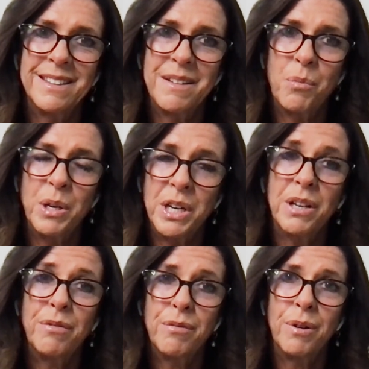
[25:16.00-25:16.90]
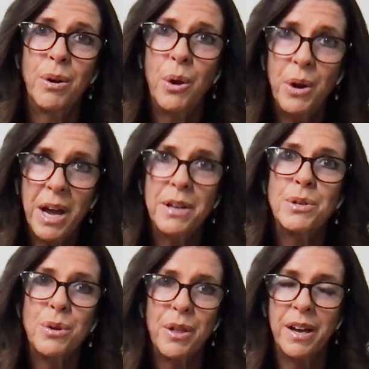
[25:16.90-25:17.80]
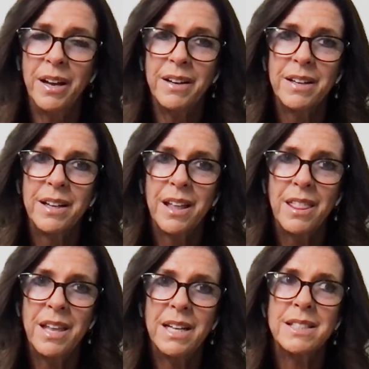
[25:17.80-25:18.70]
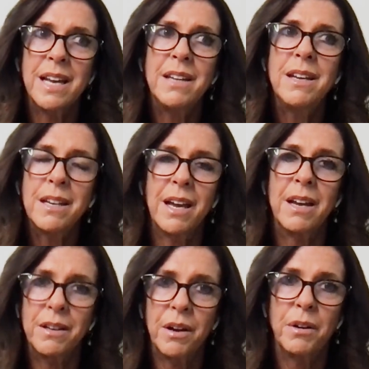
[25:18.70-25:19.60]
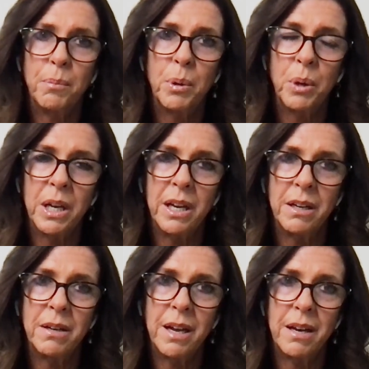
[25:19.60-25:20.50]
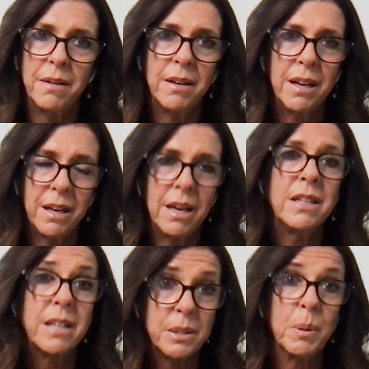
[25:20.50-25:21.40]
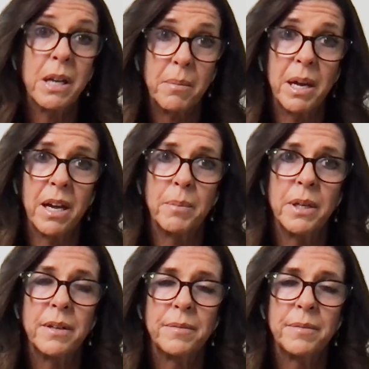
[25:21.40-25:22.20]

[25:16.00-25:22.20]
when you can learn how to do that, that's how you can kind of build it in and it does become a habit.